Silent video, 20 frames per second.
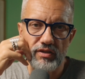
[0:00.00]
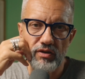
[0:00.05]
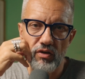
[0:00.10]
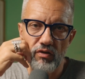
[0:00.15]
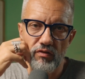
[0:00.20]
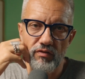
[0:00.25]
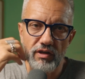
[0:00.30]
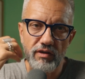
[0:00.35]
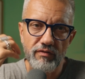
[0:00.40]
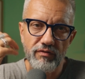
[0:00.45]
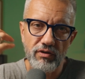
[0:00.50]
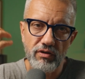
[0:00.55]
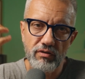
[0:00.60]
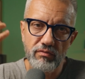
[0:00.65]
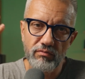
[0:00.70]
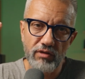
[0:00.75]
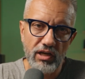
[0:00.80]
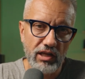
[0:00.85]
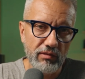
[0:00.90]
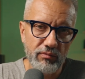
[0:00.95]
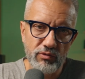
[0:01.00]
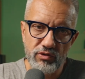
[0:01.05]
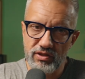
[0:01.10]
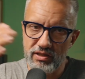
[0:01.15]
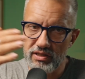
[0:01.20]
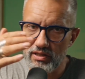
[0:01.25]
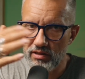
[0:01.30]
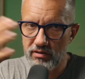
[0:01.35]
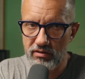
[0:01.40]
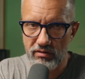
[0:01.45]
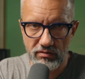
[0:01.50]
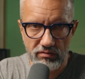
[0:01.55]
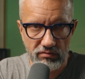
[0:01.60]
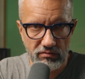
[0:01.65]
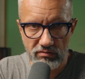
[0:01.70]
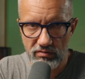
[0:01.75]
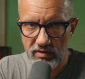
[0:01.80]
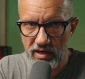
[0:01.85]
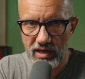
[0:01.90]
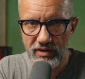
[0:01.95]
growing from almost 0 to
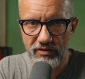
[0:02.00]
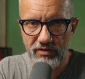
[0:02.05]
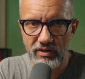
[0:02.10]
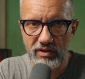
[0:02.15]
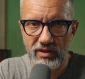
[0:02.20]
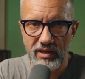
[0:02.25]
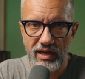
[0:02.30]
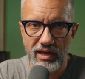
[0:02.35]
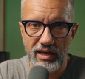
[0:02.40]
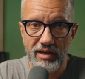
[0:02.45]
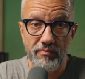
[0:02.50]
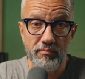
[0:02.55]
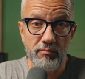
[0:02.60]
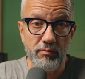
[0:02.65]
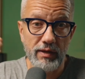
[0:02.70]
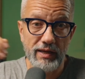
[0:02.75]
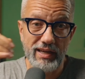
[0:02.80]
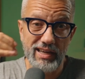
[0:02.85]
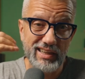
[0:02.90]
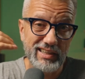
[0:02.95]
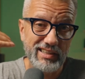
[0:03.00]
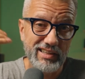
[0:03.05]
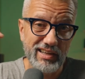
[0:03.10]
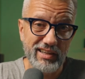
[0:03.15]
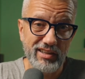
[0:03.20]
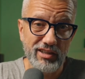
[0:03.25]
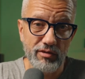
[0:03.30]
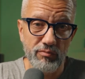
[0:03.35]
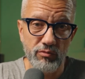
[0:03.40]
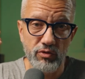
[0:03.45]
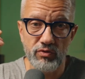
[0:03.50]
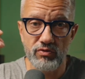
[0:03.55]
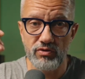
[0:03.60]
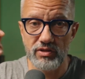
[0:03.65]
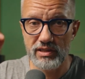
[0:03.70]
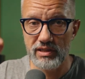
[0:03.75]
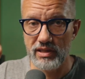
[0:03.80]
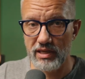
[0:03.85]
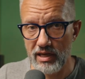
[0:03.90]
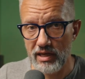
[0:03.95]
100k playing trendy
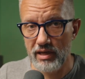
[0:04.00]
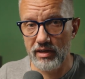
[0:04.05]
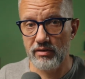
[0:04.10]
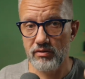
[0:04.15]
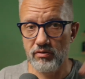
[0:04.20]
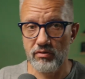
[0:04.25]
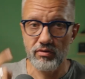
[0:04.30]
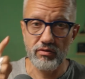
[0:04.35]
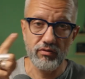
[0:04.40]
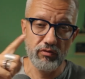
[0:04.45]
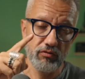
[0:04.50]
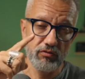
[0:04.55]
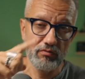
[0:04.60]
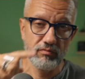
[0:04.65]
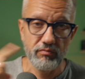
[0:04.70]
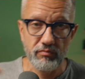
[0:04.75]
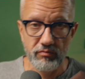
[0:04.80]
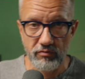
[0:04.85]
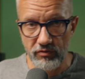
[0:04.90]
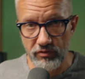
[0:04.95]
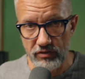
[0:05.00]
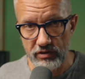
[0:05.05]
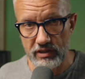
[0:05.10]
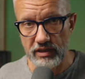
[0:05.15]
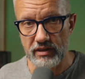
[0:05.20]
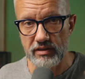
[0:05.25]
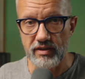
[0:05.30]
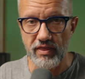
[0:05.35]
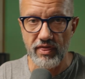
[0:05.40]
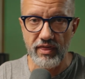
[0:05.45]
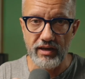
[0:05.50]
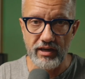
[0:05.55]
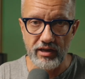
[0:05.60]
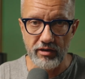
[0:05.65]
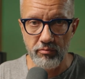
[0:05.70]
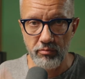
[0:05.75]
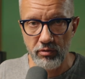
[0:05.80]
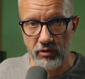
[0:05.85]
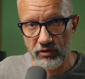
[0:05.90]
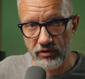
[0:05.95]
music and, you know, that thing,
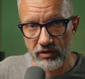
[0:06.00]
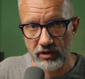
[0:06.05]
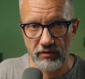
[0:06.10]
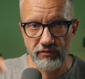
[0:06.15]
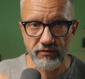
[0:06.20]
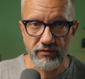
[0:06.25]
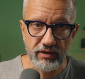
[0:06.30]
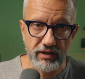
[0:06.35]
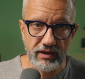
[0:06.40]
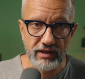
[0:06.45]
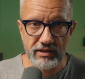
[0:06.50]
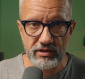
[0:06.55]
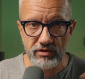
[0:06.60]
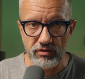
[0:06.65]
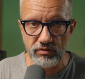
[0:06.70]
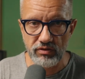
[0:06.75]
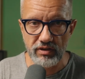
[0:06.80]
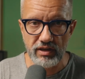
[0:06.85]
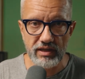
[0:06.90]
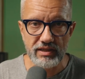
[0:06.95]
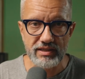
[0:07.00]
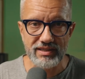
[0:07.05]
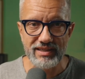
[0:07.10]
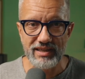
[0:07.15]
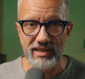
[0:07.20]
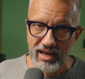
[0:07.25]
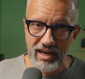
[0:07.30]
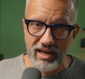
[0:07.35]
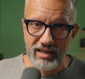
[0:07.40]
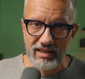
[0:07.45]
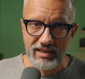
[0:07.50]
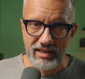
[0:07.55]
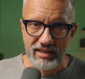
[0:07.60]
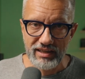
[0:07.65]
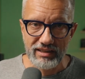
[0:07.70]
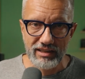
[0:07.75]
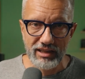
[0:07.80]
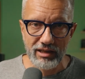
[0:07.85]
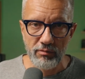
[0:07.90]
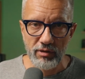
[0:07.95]
pointing fingers to text. And
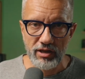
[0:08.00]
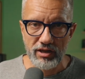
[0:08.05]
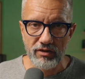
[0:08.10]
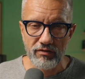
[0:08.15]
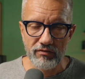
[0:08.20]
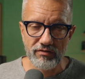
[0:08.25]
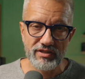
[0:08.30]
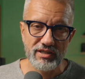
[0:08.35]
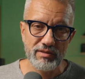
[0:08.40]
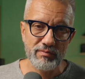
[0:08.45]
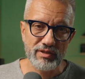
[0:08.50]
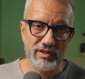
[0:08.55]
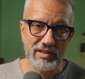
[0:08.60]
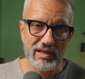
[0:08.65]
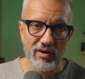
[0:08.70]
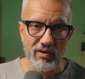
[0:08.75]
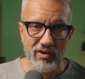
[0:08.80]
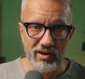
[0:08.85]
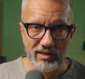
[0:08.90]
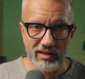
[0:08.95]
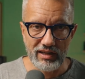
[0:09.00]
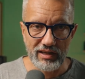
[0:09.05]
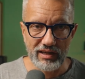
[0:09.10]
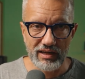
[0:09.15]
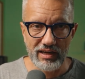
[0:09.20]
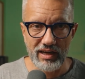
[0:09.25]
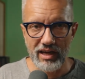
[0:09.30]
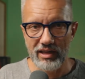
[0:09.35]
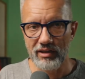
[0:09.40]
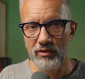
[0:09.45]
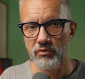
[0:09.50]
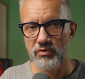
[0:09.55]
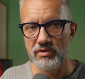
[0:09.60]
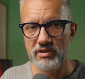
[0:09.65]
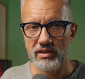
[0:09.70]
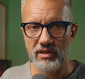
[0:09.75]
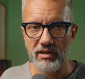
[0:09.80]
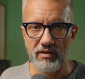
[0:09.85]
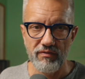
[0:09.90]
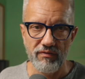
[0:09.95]
currently many of them struggling and
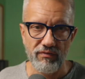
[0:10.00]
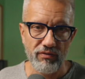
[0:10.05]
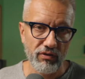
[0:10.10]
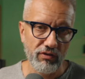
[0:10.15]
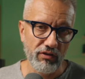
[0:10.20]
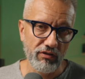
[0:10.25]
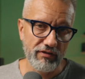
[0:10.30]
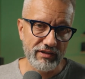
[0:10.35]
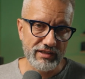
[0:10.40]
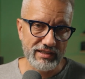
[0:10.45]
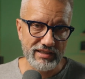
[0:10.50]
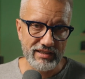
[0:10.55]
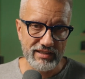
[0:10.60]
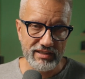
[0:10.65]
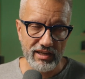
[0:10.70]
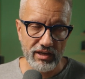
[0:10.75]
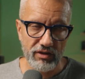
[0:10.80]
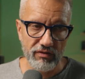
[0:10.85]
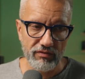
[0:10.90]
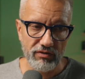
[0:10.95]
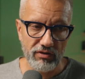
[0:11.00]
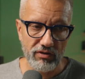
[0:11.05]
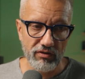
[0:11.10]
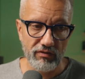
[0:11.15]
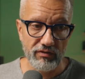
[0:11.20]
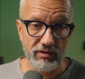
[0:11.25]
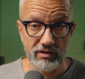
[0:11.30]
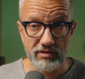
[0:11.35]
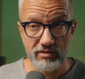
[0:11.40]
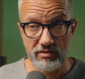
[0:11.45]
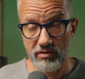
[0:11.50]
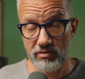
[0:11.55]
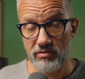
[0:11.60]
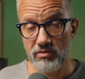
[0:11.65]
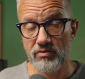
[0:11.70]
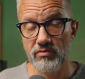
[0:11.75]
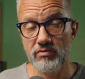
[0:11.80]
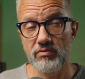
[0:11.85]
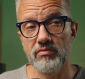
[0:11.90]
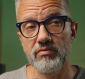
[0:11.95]
losing followers instead of growing. Those
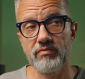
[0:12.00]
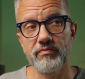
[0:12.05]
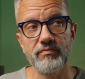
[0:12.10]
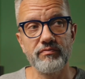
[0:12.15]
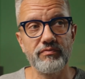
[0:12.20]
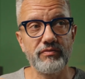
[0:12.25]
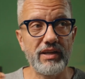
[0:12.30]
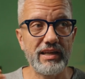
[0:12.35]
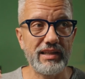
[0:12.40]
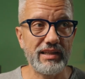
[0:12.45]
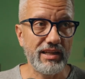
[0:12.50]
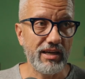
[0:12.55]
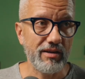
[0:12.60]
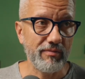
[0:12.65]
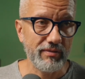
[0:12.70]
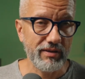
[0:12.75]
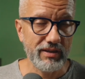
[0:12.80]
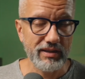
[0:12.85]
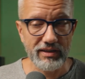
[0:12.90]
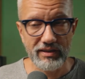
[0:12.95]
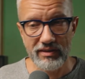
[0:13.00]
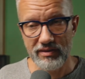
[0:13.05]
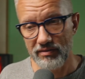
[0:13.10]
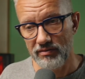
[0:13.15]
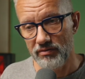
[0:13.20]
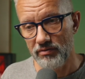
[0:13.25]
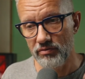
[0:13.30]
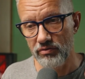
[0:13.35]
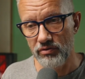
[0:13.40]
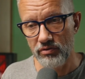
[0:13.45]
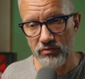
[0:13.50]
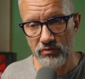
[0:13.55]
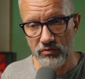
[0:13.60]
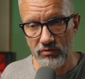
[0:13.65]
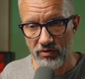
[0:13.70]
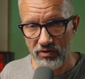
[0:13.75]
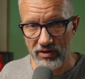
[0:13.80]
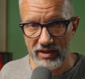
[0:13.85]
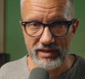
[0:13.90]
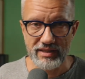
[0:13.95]
who adapted to new
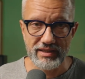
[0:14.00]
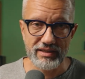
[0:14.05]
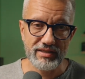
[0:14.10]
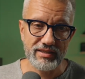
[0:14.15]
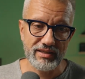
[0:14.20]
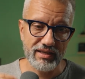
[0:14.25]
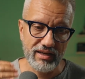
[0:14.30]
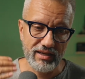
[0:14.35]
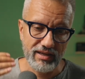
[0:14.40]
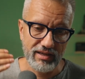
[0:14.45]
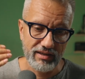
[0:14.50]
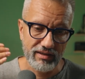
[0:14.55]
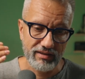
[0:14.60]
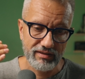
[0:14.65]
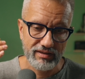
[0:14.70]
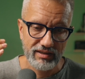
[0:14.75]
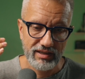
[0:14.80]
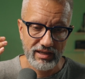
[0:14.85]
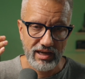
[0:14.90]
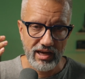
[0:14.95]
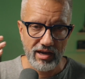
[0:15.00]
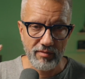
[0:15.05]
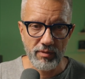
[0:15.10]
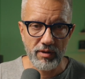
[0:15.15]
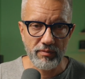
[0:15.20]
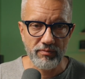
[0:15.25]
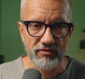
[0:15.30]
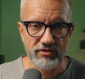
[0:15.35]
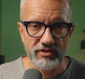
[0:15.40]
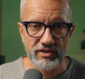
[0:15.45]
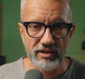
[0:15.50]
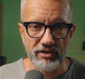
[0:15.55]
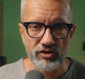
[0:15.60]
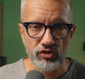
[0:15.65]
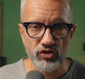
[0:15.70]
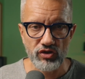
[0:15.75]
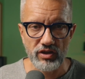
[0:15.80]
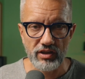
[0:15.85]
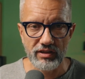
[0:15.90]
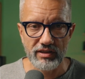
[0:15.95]
trends and came up with
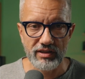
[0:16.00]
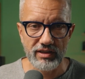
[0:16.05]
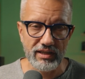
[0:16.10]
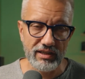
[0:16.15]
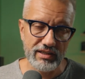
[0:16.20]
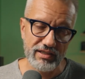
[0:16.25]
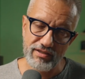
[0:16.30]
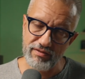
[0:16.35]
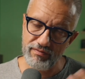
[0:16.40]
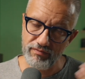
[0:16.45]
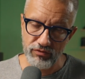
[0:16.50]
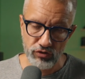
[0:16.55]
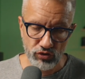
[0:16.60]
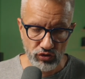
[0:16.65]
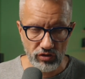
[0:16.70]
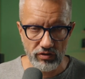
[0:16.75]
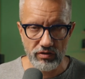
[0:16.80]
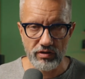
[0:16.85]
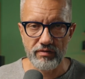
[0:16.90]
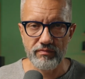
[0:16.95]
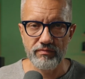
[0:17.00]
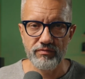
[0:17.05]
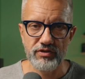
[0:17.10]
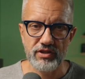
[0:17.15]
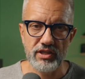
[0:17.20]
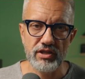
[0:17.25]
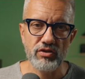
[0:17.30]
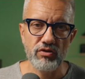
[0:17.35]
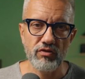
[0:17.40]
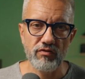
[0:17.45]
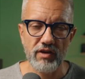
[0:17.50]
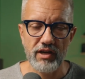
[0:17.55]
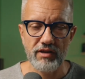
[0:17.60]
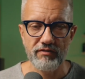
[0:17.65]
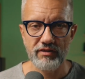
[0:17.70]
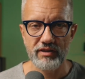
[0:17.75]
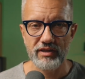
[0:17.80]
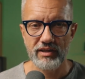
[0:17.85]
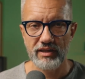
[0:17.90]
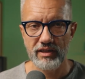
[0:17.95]
original ideas, sure, they
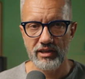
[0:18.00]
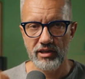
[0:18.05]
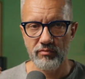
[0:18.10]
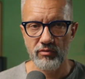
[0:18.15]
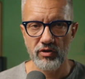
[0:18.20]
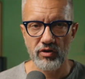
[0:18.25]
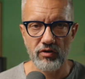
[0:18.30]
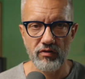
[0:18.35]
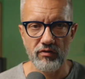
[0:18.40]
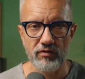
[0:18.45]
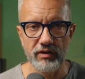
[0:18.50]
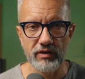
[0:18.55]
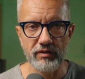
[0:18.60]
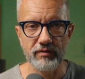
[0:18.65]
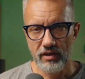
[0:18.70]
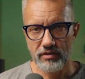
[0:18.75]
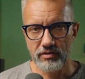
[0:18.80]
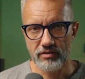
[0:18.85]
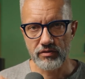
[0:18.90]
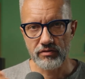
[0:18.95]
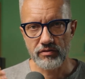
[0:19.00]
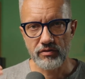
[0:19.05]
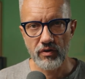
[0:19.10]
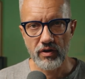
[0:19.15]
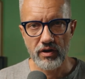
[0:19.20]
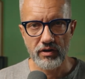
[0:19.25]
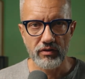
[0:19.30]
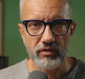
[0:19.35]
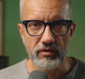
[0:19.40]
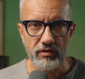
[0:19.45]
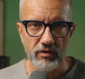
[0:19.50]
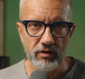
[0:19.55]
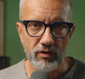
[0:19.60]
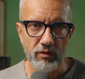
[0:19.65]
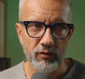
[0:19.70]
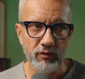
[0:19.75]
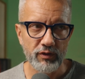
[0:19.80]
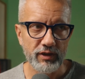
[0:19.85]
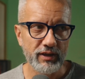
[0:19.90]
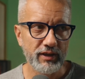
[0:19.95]
survived and keep growing. Those who are not
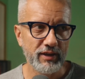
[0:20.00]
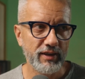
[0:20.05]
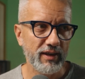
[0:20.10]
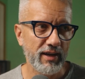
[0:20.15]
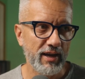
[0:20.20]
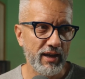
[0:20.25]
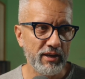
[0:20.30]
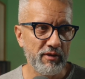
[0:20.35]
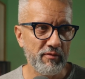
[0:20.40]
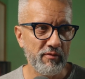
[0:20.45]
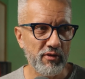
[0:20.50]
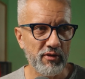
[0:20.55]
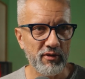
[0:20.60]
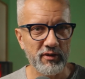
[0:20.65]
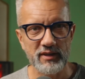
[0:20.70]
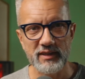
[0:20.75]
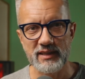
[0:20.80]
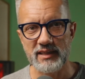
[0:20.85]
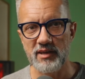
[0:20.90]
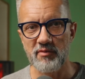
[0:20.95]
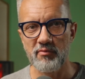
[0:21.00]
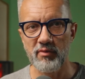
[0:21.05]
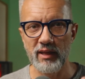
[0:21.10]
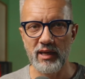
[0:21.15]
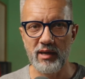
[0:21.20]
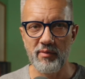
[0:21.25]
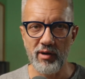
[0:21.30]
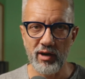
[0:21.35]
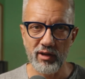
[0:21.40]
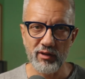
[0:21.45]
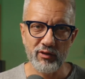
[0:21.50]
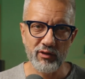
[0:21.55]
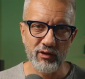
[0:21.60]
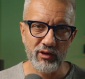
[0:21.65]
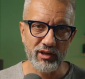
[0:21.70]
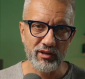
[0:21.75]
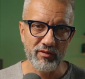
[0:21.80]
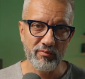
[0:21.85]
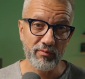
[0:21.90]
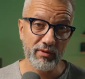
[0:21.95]
growing anymore, they blame
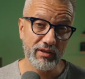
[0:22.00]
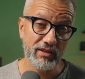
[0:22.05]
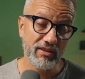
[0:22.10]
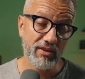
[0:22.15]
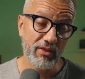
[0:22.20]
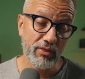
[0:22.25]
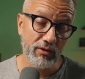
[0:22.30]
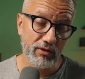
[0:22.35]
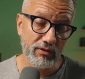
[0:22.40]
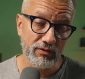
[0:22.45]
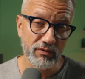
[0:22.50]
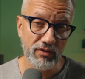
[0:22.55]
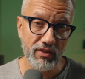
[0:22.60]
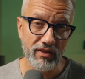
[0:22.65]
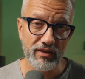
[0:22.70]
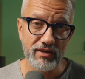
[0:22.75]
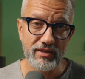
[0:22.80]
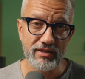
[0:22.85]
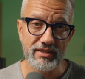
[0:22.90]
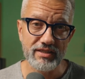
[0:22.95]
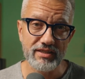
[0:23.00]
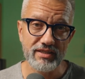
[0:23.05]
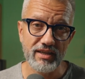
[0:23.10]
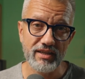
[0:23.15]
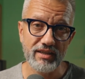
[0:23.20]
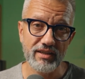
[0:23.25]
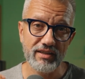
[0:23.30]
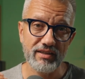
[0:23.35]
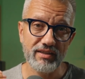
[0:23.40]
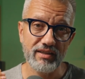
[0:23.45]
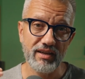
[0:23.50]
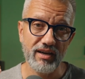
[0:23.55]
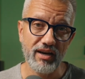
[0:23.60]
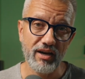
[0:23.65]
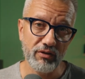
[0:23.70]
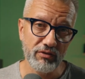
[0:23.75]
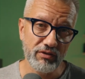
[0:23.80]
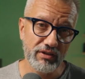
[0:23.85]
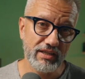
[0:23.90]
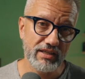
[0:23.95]
algorithm. But truth is that
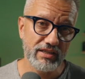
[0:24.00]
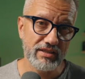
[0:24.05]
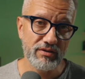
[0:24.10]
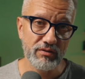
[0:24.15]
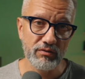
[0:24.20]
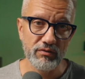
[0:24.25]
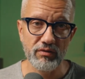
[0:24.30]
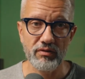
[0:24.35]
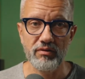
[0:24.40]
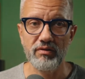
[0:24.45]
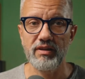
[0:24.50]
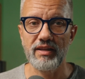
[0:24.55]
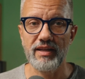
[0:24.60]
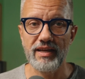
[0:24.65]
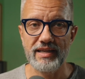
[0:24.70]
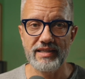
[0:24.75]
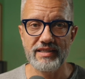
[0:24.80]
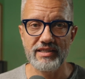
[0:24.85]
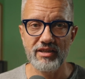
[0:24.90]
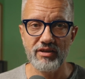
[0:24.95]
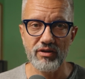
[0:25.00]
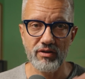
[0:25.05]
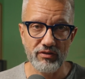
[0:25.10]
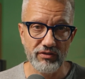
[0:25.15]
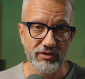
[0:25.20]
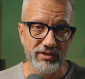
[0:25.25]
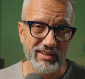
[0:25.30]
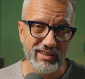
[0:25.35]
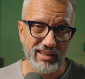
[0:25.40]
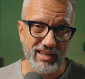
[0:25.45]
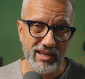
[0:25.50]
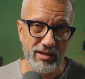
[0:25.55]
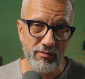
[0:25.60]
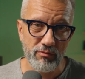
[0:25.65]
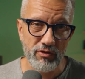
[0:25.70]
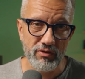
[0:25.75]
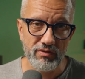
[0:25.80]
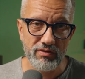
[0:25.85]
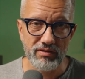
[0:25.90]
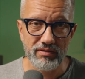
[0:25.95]
audience do not like their content
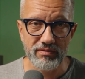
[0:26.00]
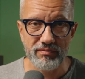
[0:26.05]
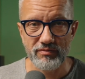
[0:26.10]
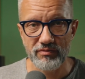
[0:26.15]
anymore,